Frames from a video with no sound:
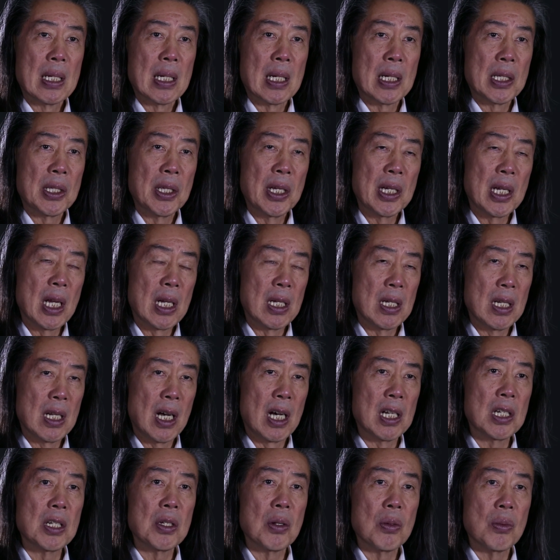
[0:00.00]
I think a
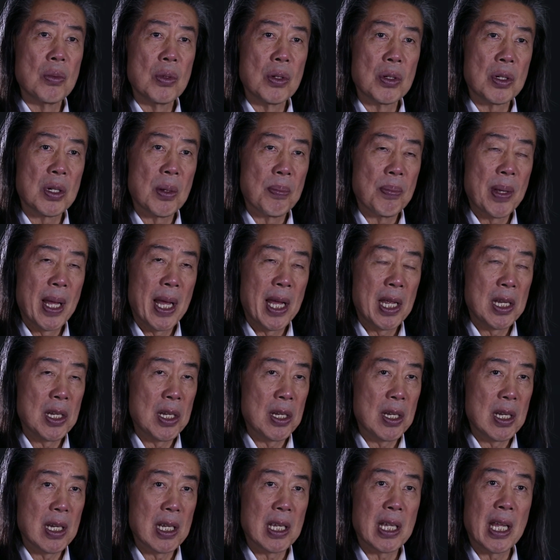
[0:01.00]
lot will
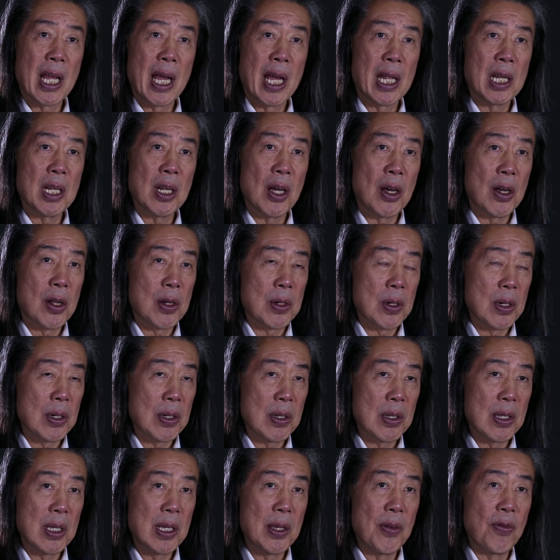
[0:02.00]
depend, again, on
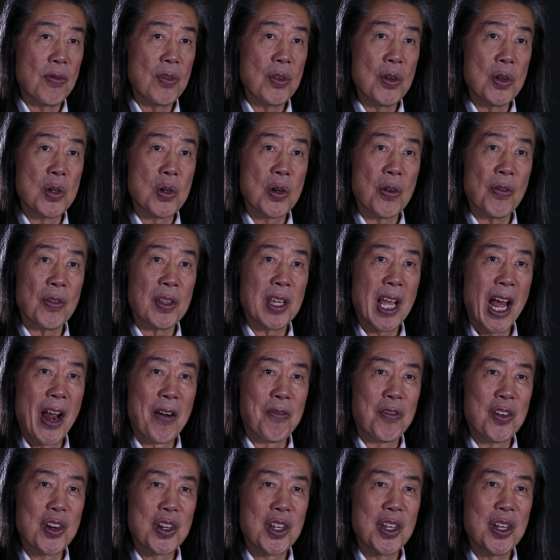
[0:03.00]
the future of the
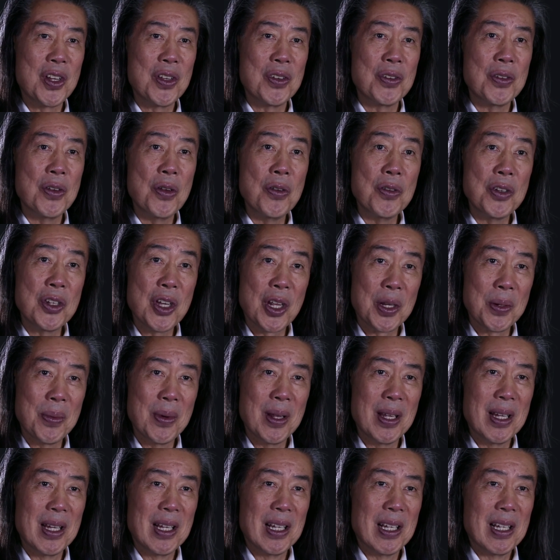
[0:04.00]
African Union.
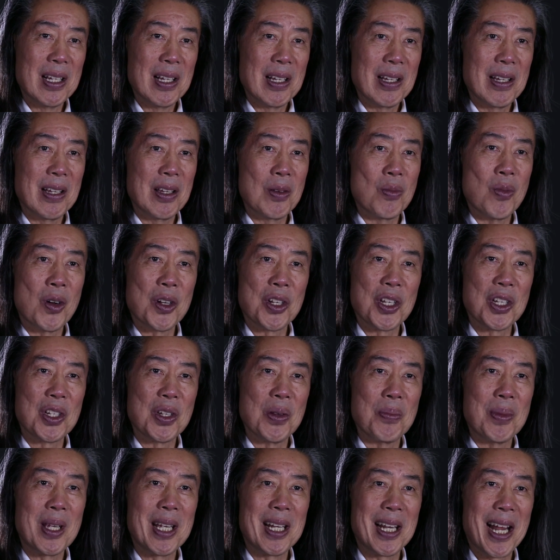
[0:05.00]
It wants
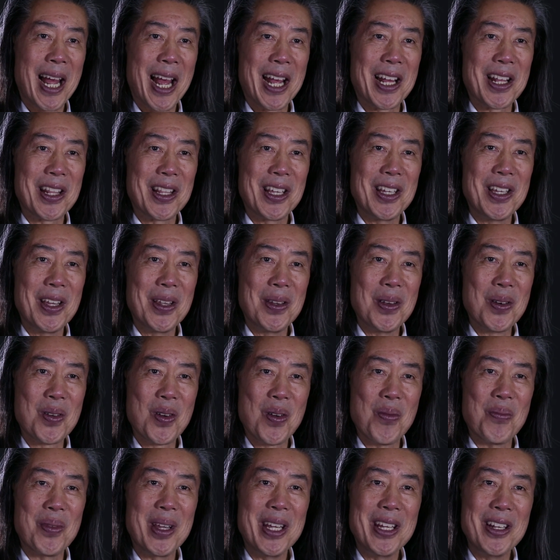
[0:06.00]
to be like the
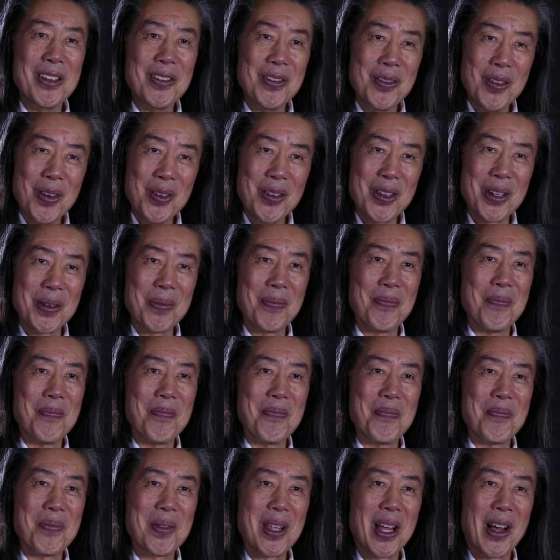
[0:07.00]
European Union
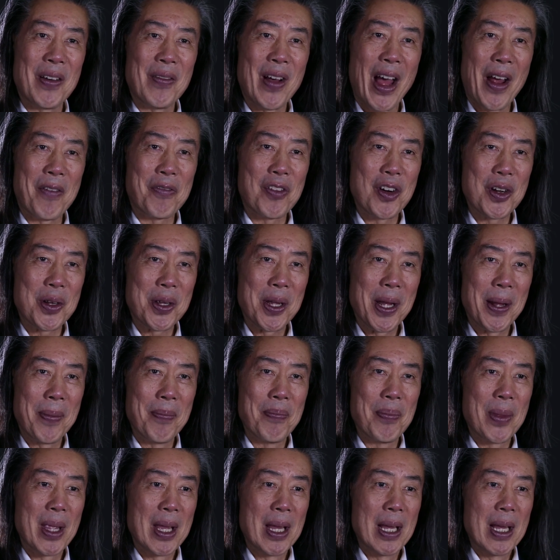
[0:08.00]
of Africa.